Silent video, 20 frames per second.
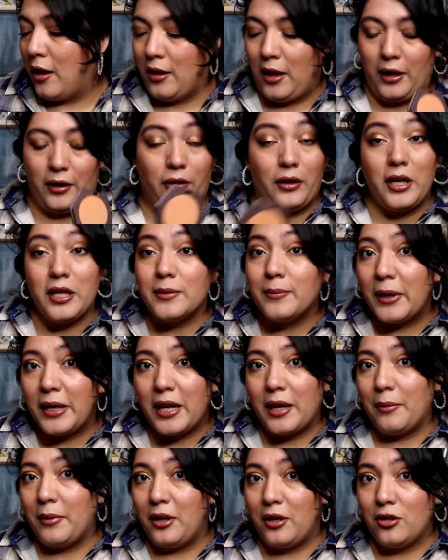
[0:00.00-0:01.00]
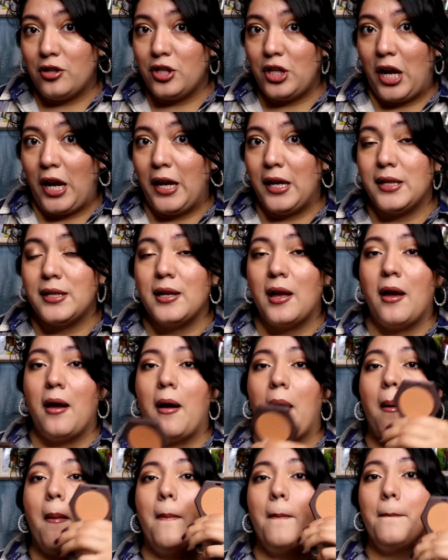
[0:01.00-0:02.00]
Like, these might not be your shades,
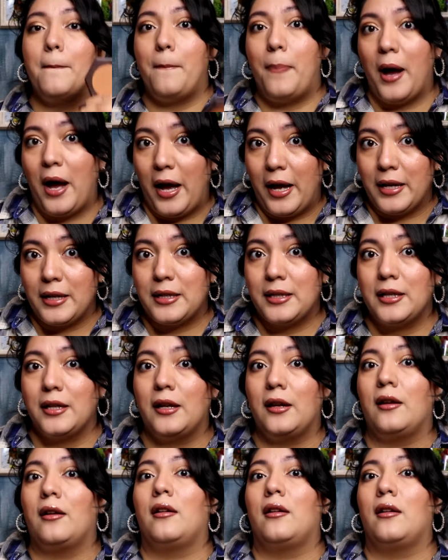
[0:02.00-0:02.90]
but